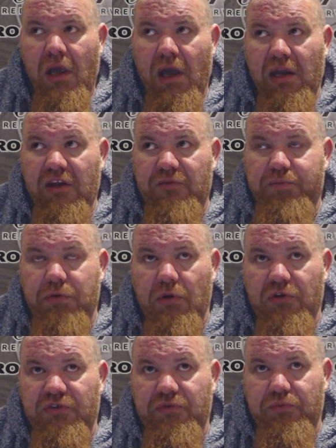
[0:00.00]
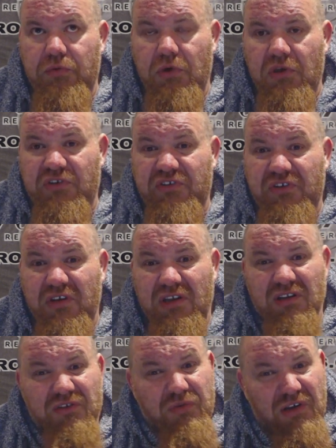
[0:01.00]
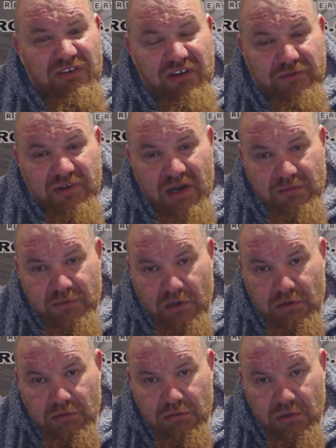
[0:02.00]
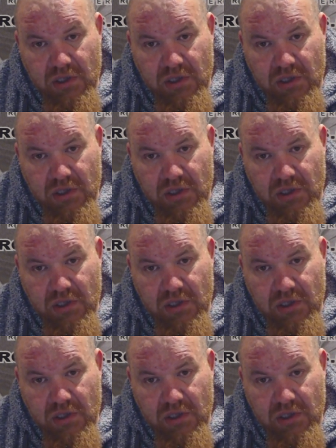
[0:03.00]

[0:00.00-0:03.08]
and his bloods were sitting at 27 nmol,